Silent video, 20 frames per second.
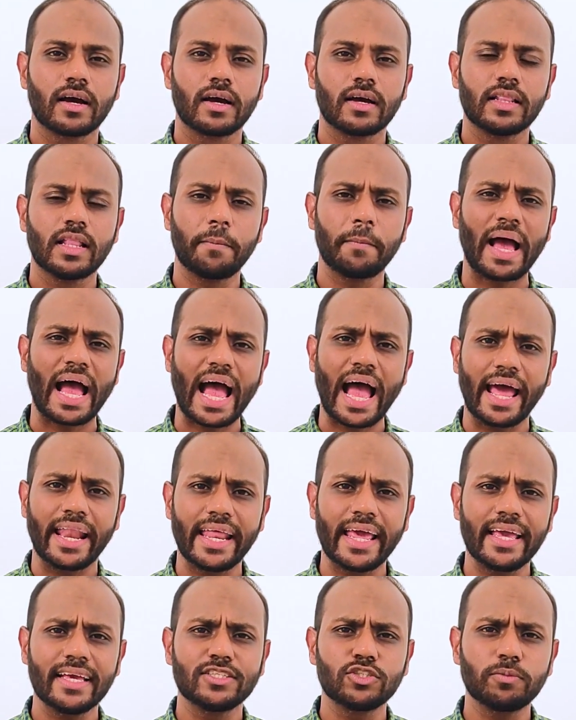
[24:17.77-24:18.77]
the
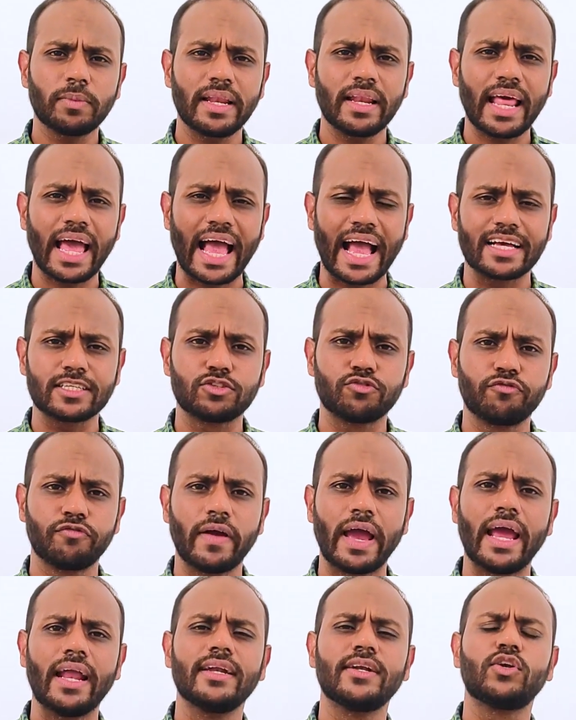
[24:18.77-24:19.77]
management has
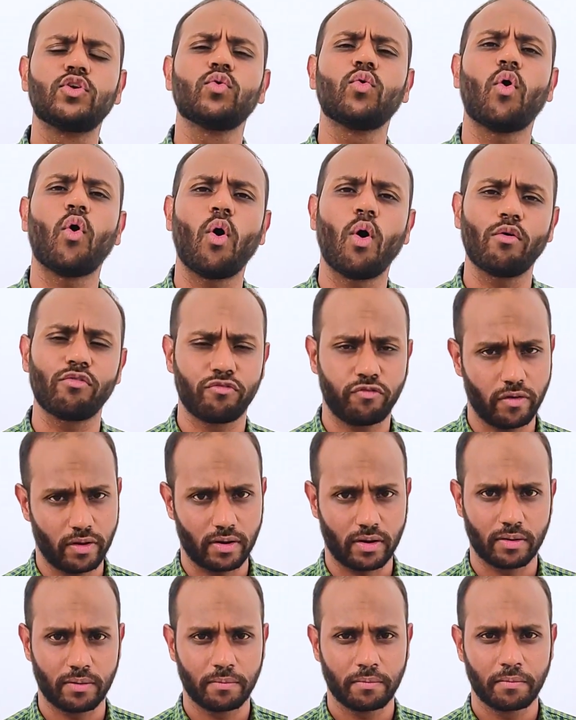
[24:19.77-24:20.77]
failed to
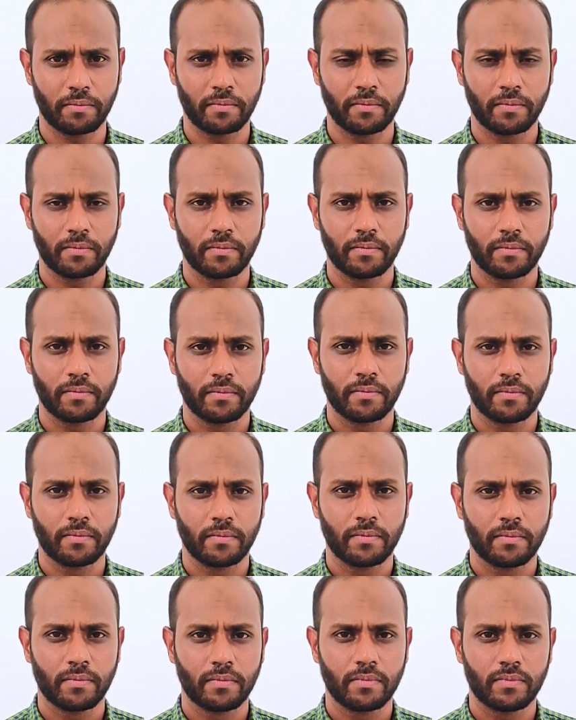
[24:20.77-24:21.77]
offer.
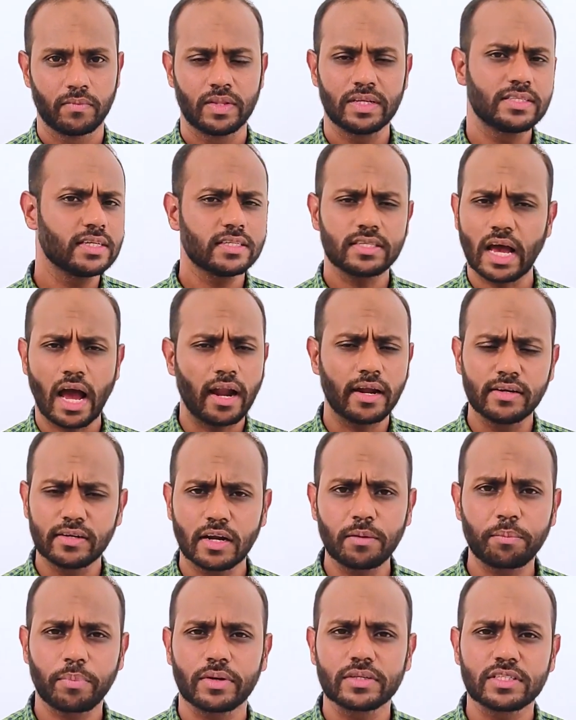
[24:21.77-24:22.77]
This is
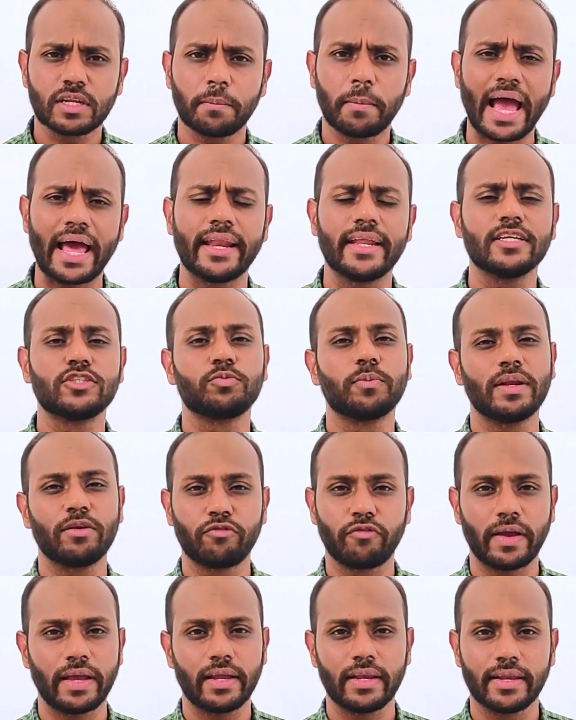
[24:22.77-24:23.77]
100% management
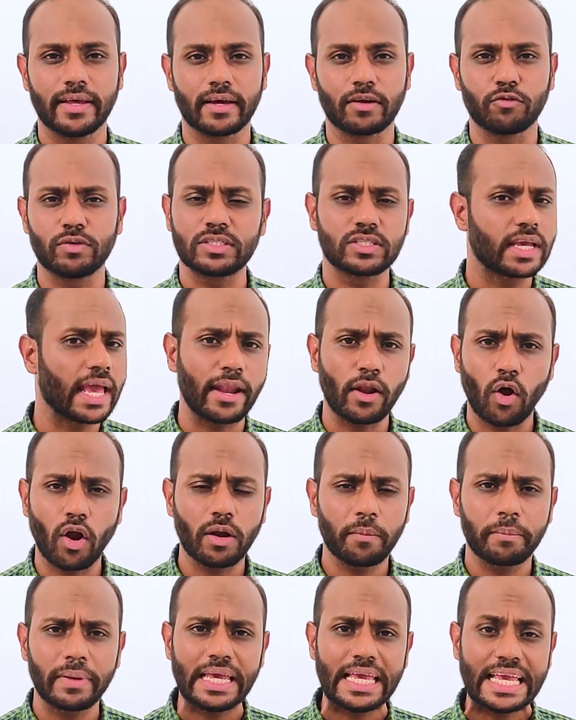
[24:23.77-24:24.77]
failure, which
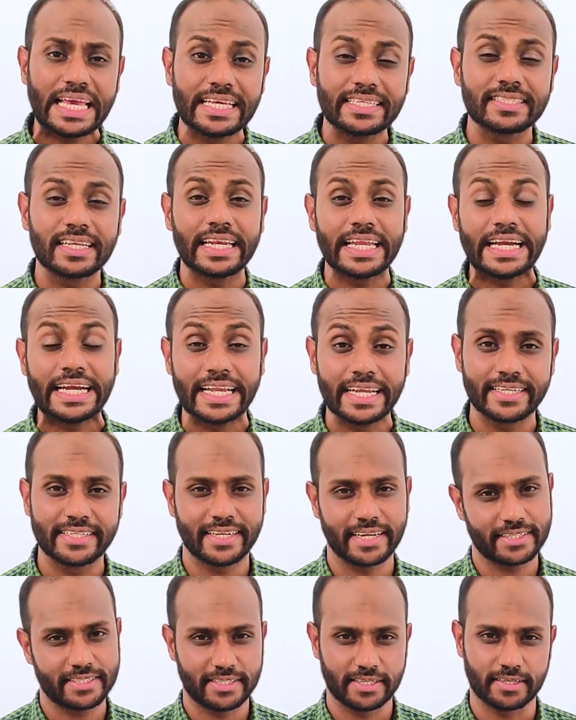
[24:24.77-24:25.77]
cannot be easily
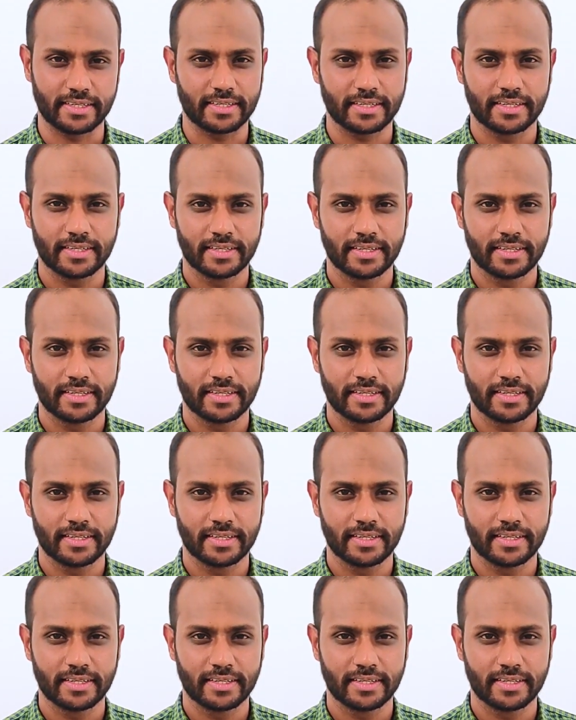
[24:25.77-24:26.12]
detected.